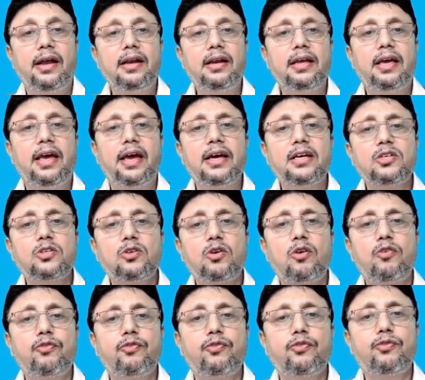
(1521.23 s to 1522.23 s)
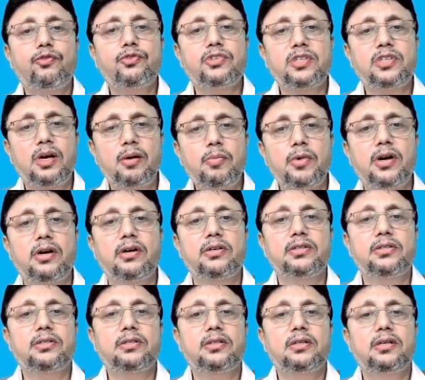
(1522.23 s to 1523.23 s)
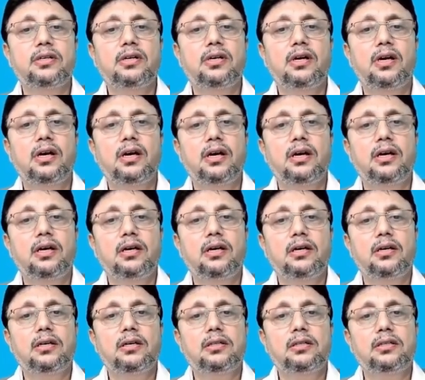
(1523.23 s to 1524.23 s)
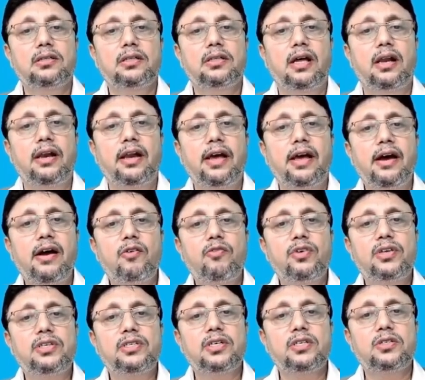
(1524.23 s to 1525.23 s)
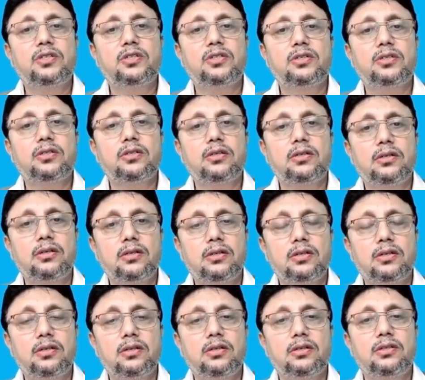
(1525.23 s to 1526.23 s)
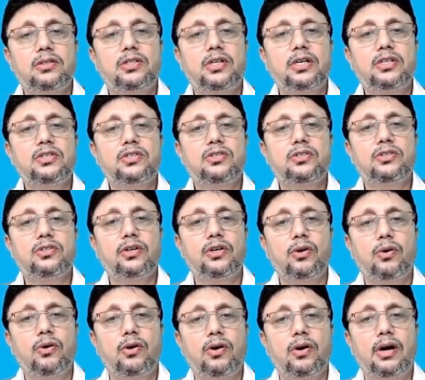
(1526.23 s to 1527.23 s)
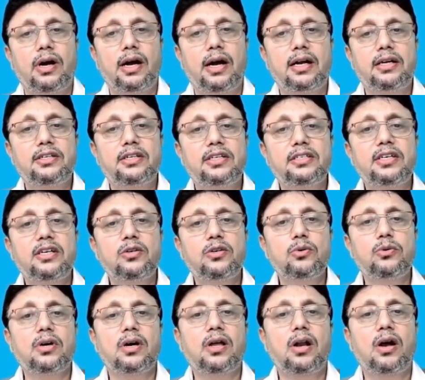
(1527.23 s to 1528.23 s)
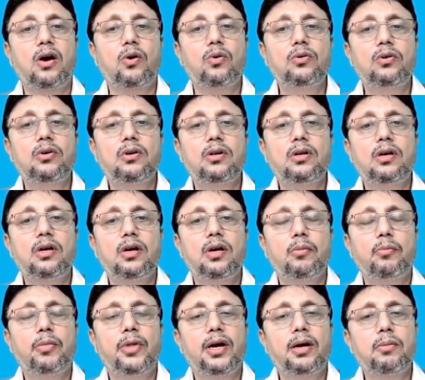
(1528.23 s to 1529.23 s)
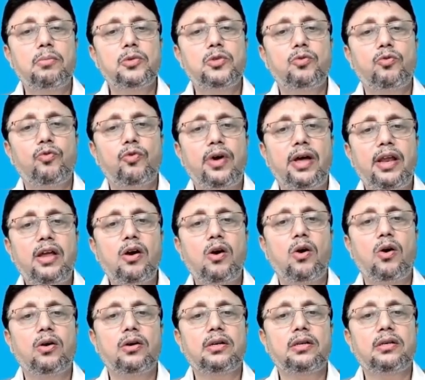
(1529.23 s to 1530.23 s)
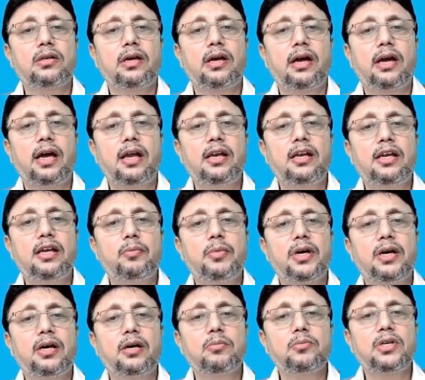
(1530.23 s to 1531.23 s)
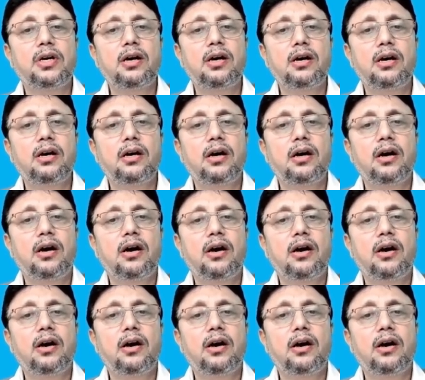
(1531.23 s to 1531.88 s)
in case of summers, the layer which is just adjacent to the ground becomes very hot, and it becomes a